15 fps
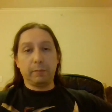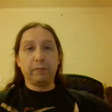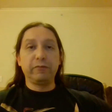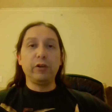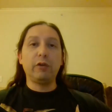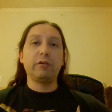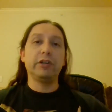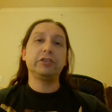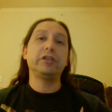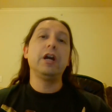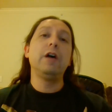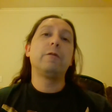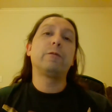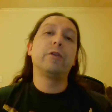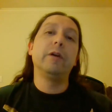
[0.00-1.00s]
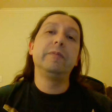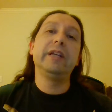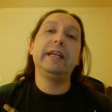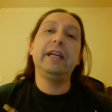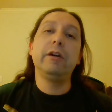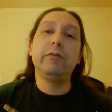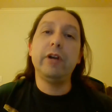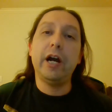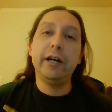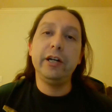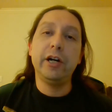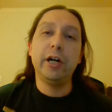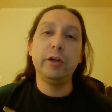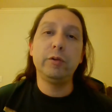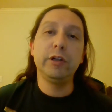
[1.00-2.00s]
flourished from the year
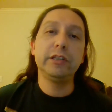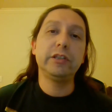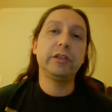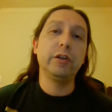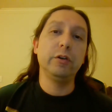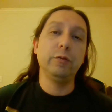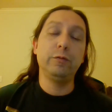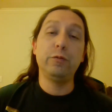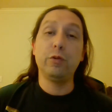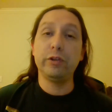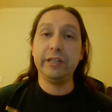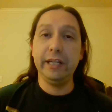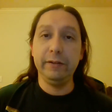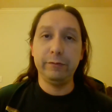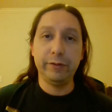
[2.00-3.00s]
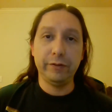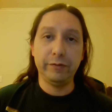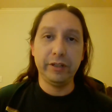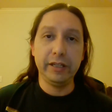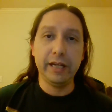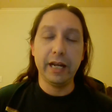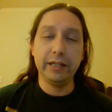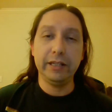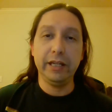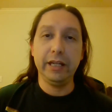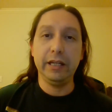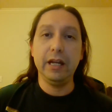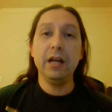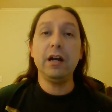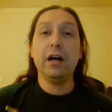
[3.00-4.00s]
900 to
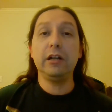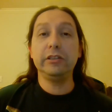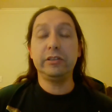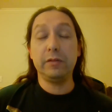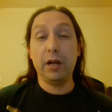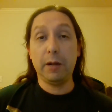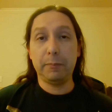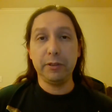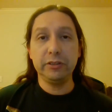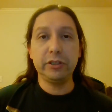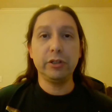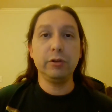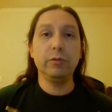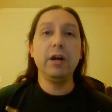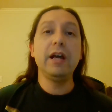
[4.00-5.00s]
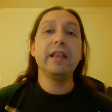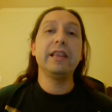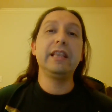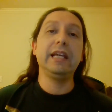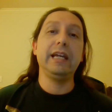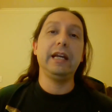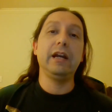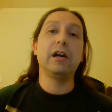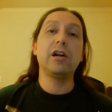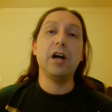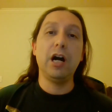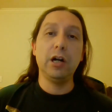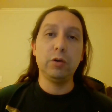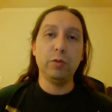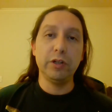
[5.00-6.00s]
1450 AD, up until the
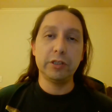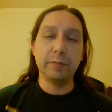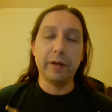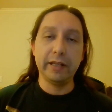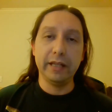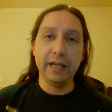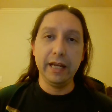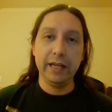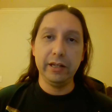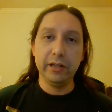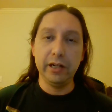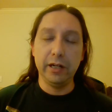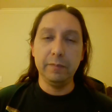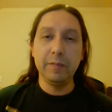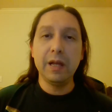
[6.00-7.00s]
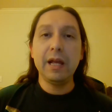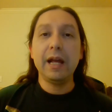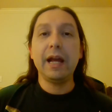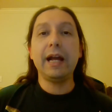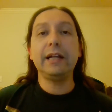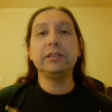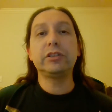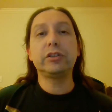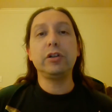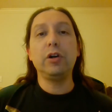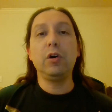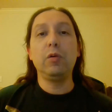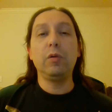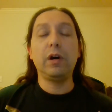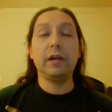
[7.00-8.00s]
conquest by the Inca. And
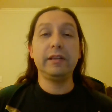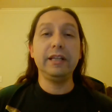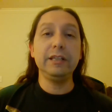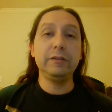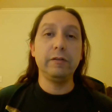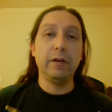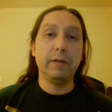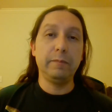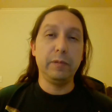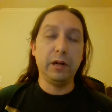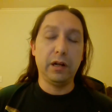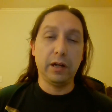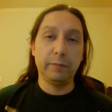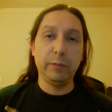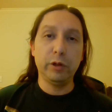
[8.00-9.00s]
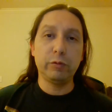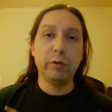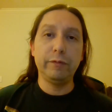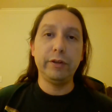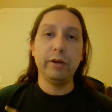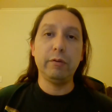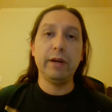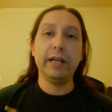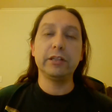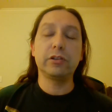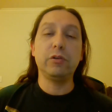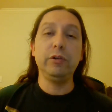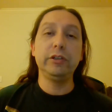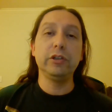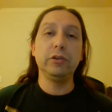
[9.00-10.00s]
so this book review is
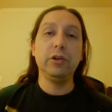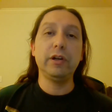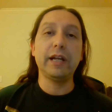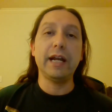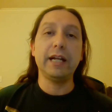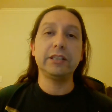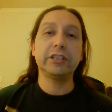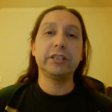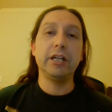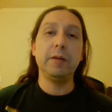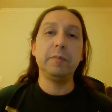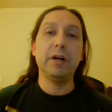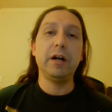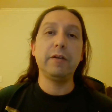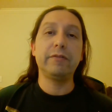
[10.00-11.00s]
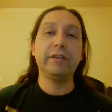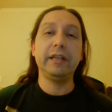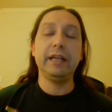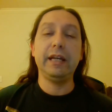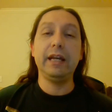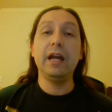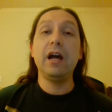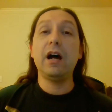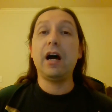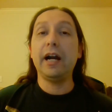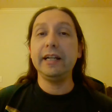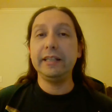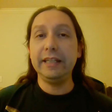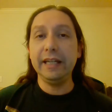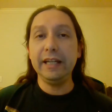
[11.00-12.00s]
going to look at some of the
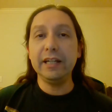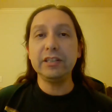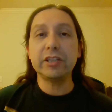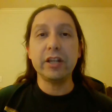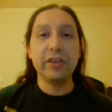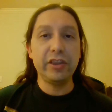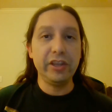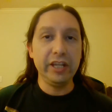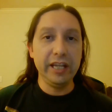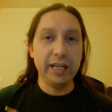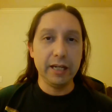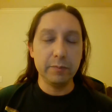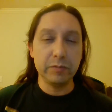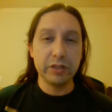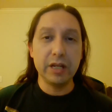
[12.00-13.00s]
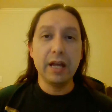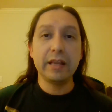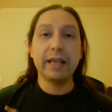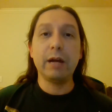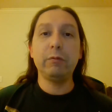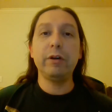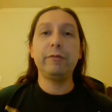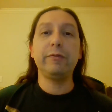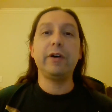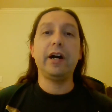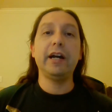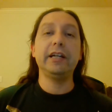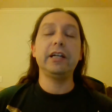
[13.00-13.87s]
ideas and themes that we find